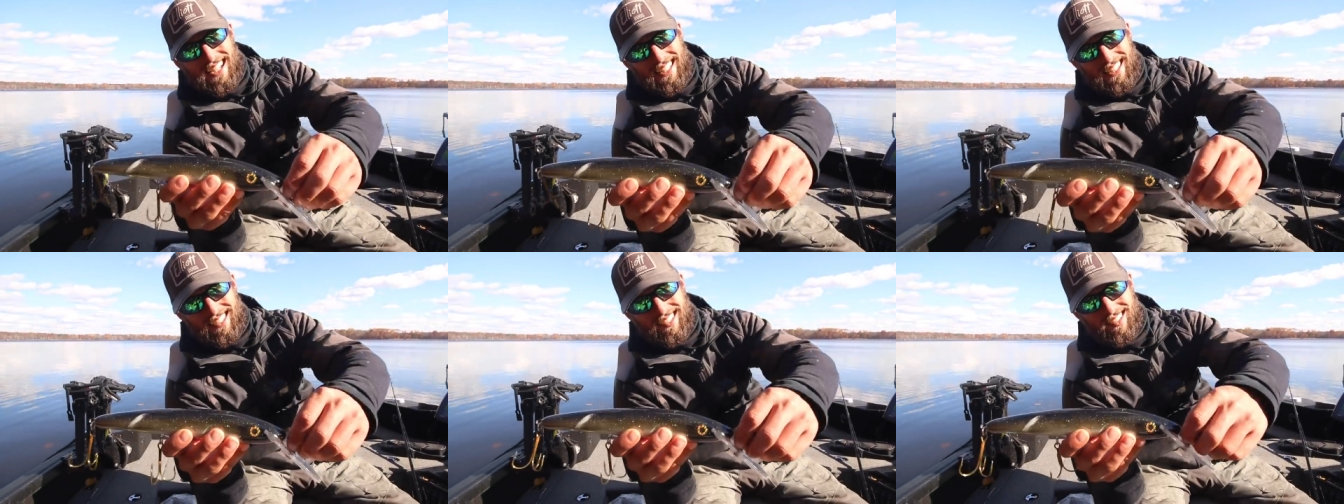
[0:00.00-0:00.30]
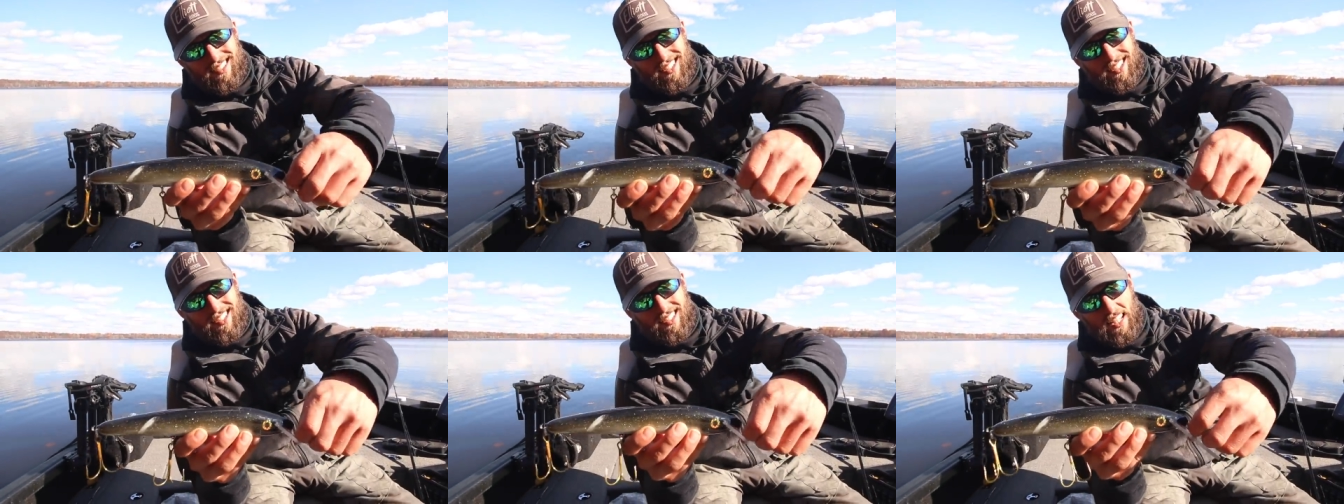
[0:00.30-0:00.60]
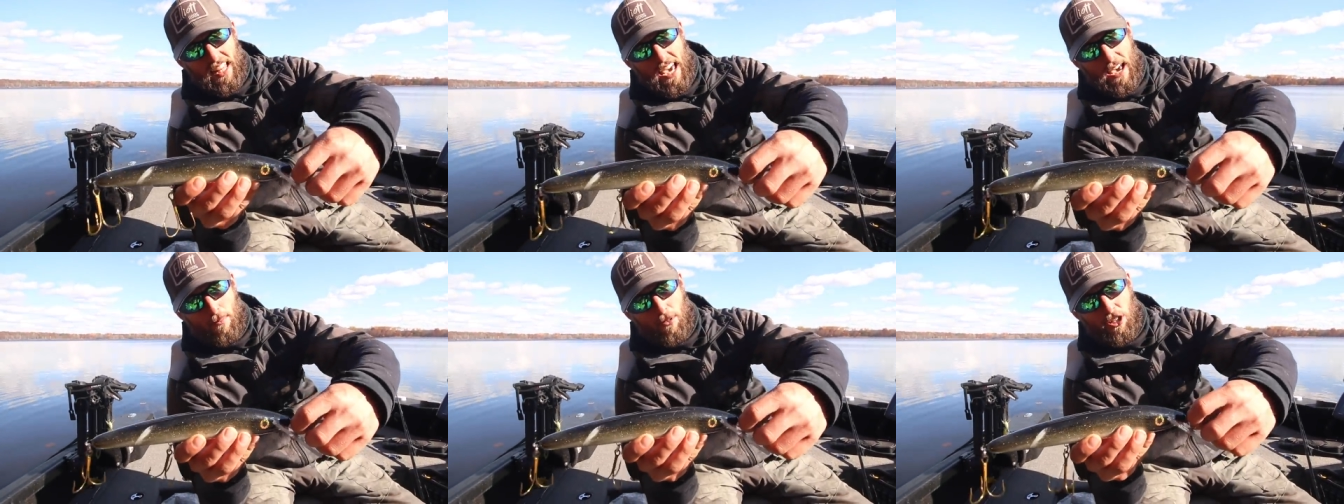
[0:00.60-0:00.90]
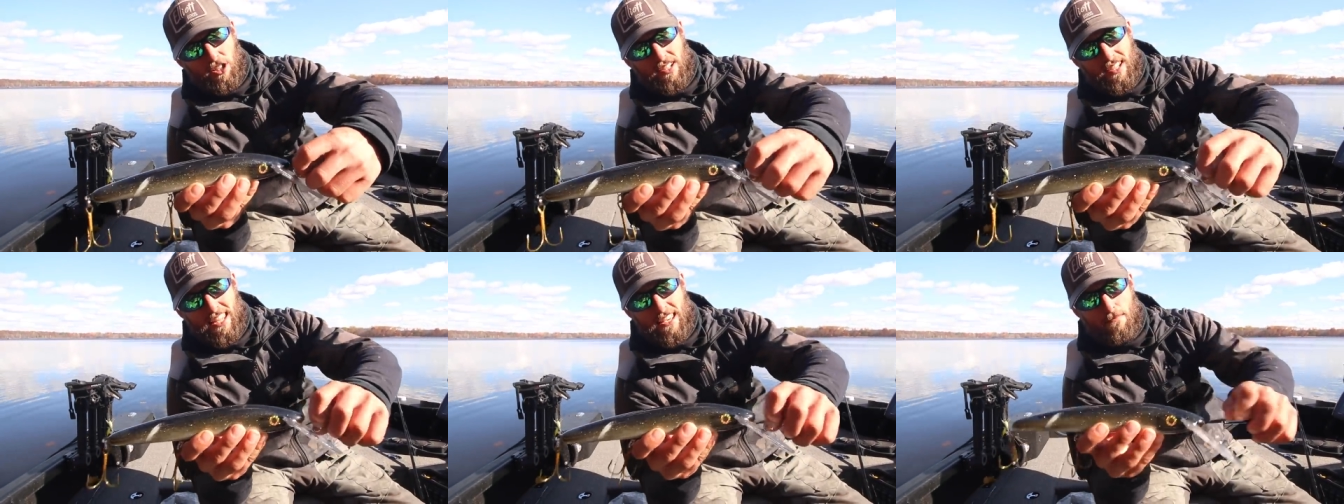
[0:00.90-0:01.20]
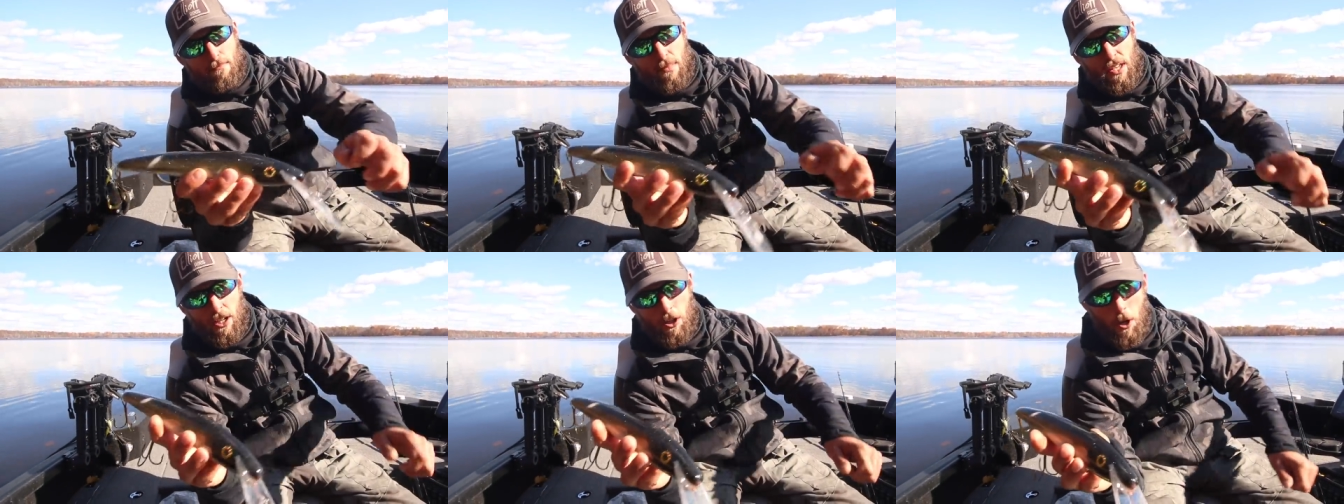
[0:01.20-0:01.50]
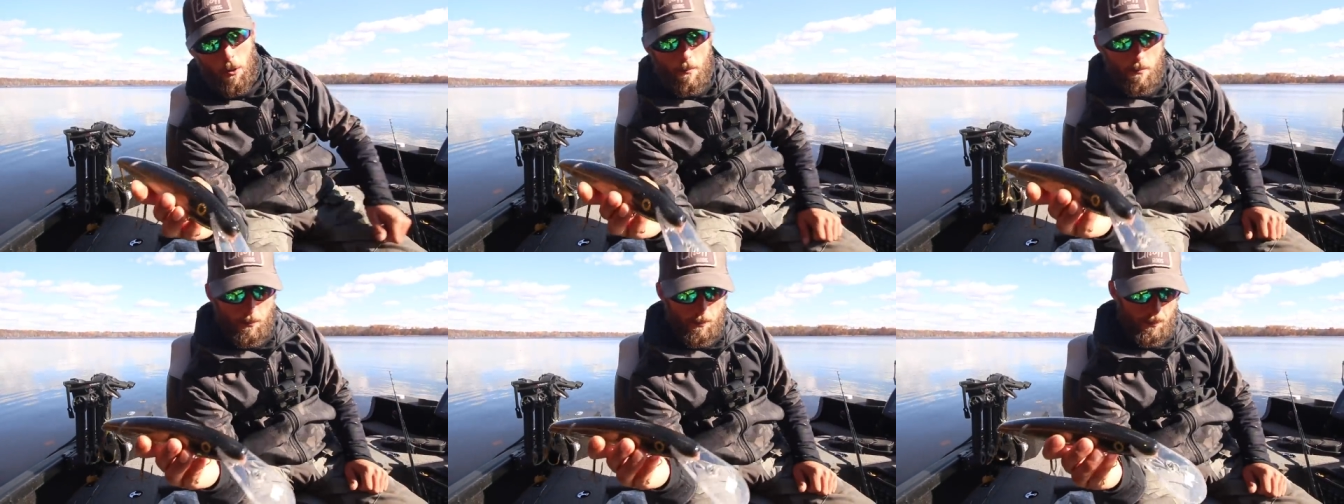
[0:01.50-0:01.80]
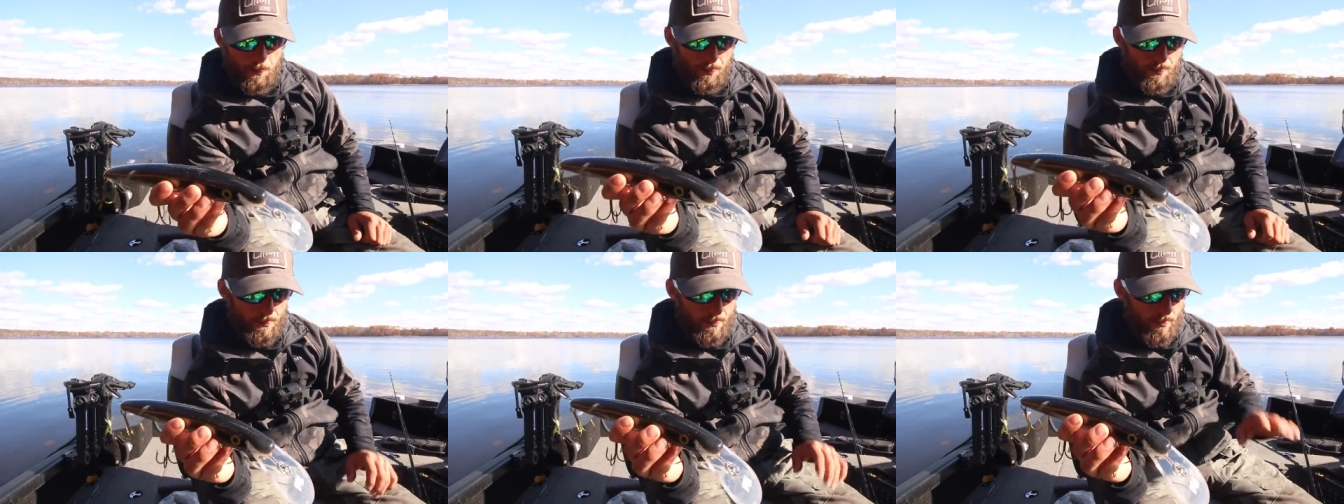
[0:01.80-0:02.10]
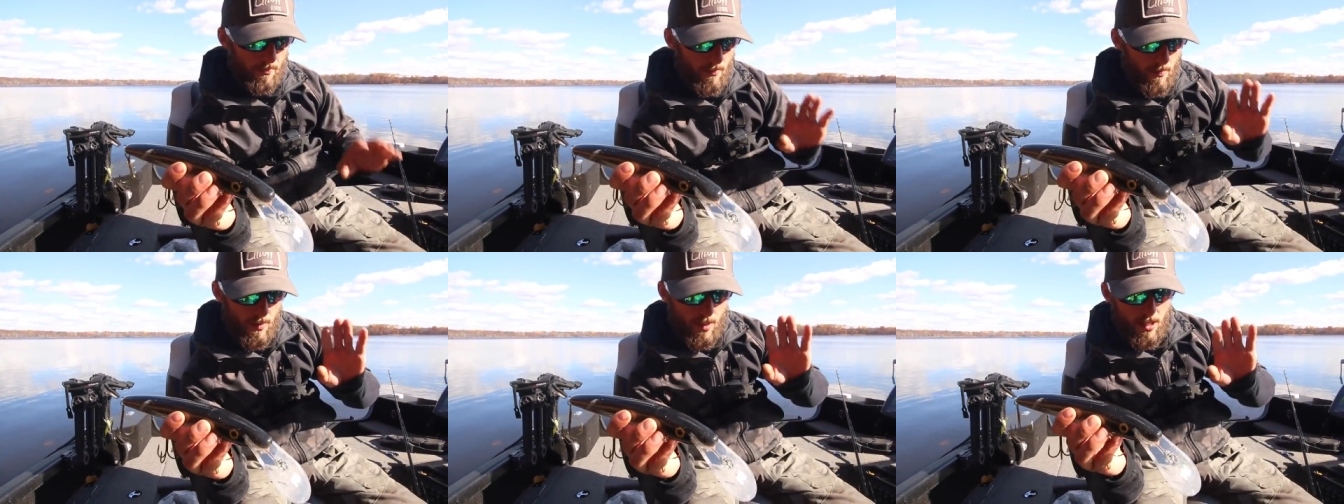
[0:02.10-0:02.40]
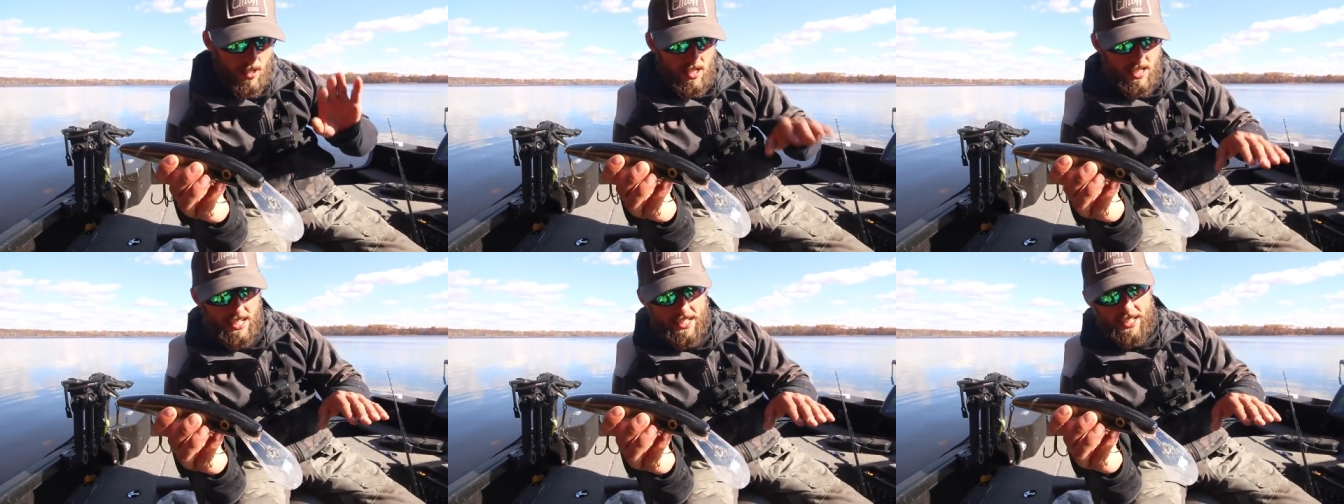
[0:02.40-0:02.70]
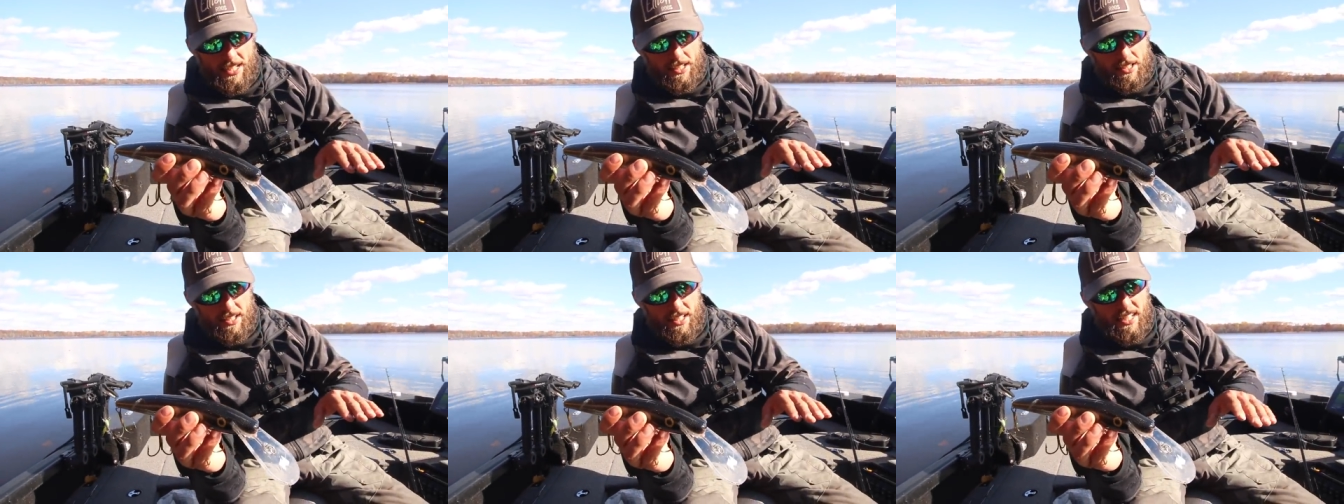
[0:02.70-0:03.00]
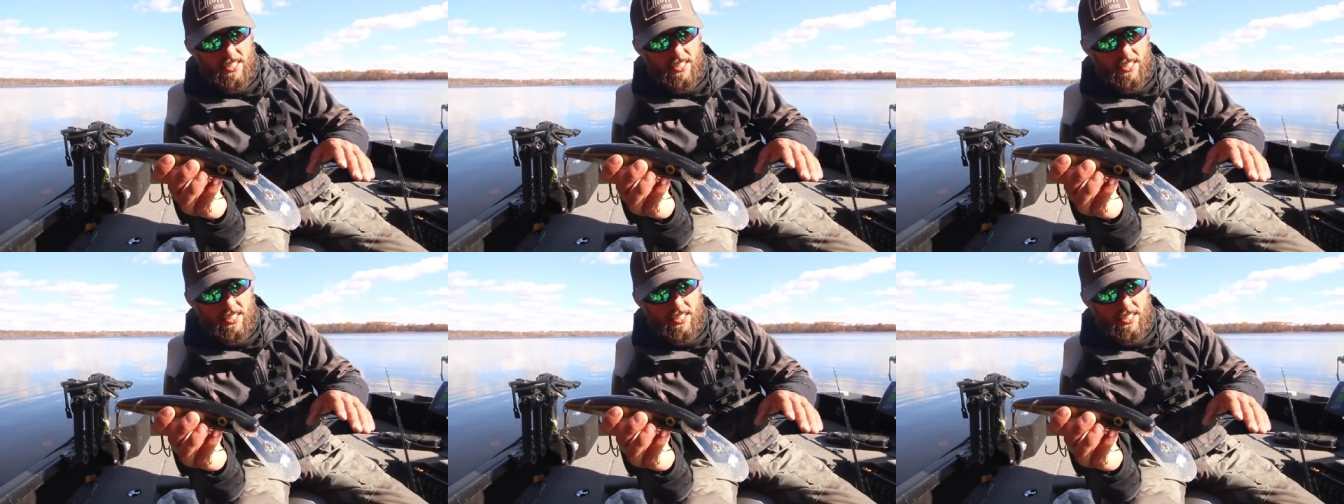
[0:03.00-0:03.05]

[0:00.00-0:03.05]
This is a slammer deep minnow and